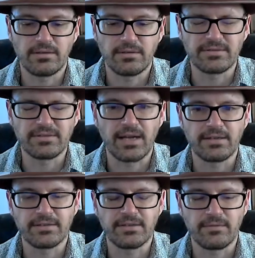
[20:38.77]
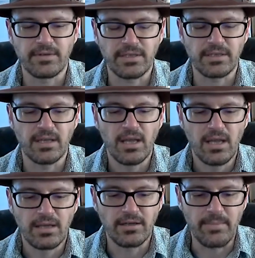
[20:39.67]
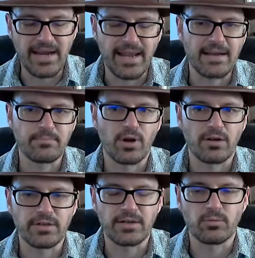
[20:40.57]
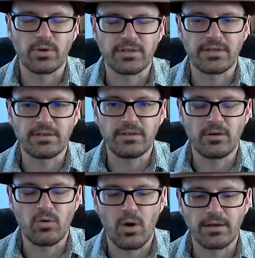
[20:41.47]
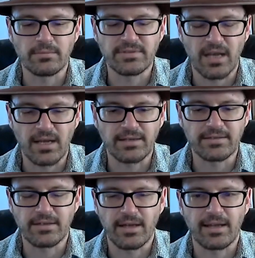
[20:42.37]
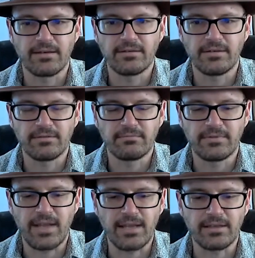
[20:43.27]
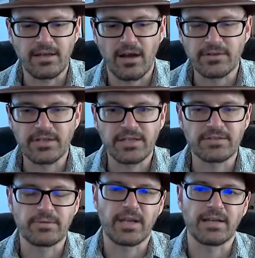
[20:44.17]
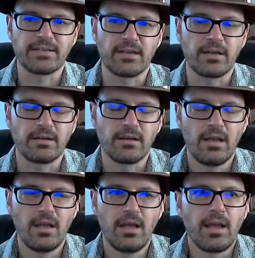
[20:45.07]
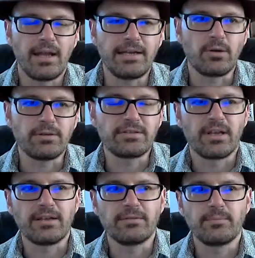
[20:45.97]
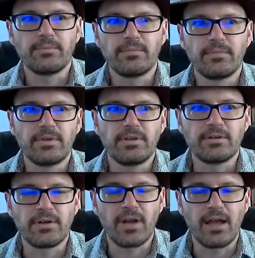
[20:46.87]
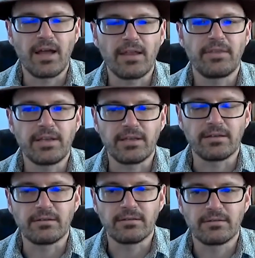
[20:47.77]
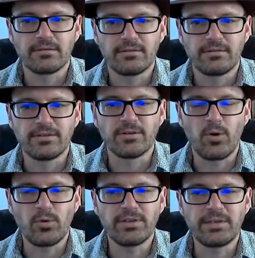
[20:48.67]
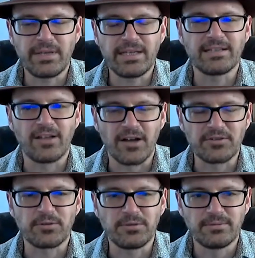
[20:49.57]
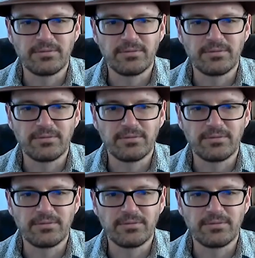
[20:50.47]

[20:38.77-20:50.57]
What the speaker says: scientist of the, Manhattan Project, worked in, quantum science, had, daily conversations with Einstein. And he told his son, you're not thinking, you're only being logical,